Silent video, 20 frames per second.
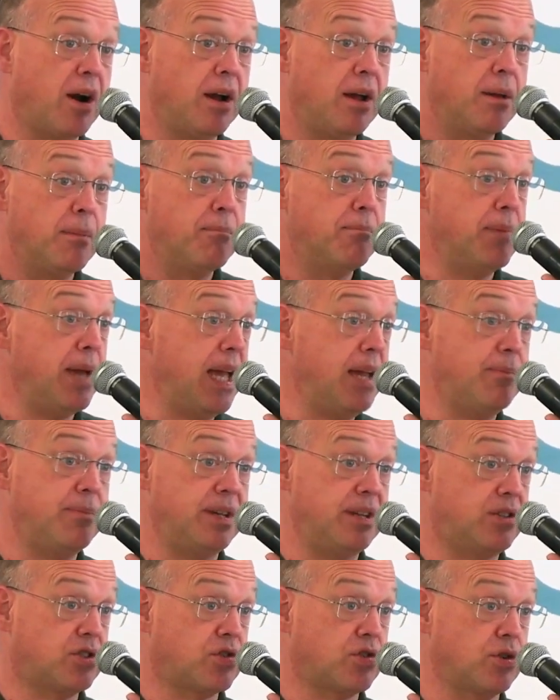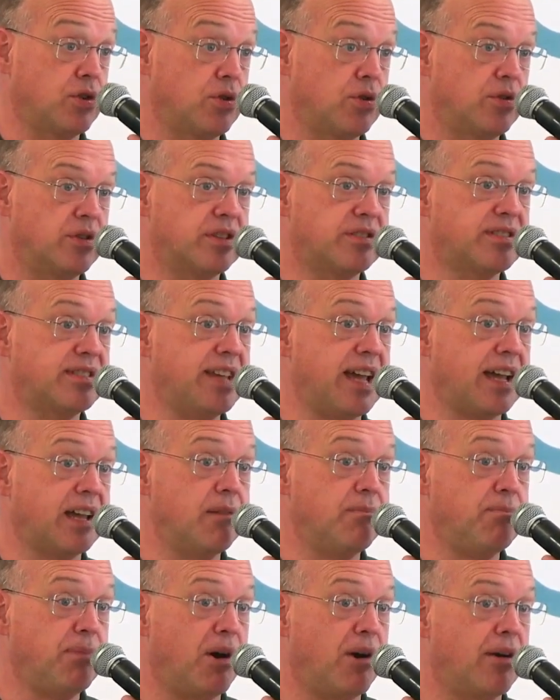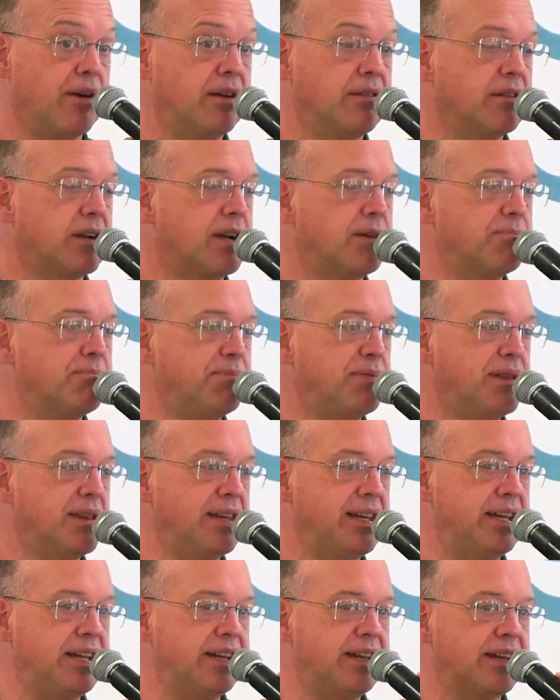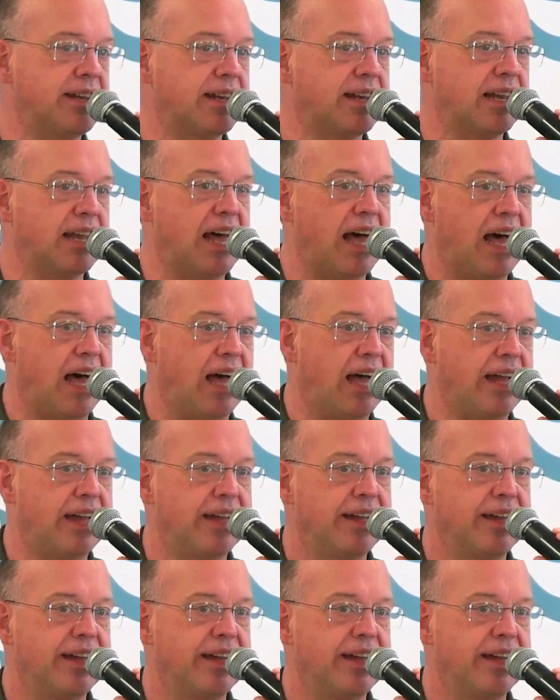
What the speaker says: may be true. The second part, complete lie.